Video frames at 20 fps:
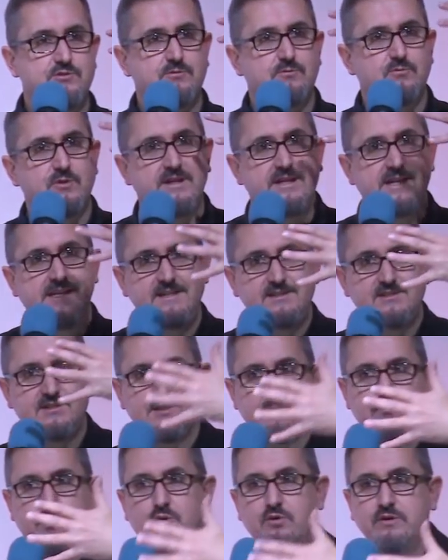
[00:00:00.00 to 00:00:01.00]
we're getting to
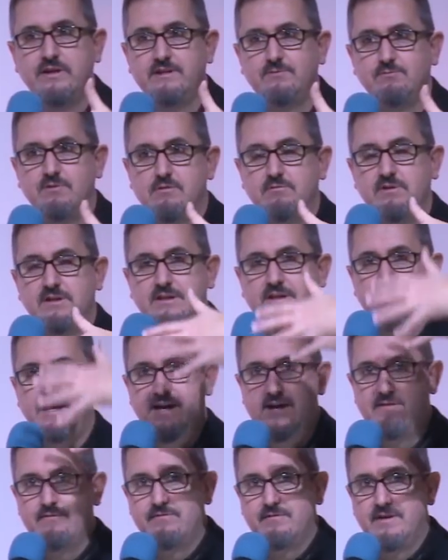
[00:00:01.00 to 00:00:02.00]
the point where we can
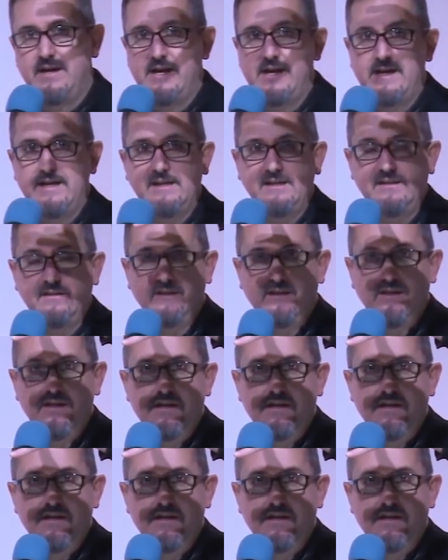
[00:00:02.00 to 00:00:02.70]
have a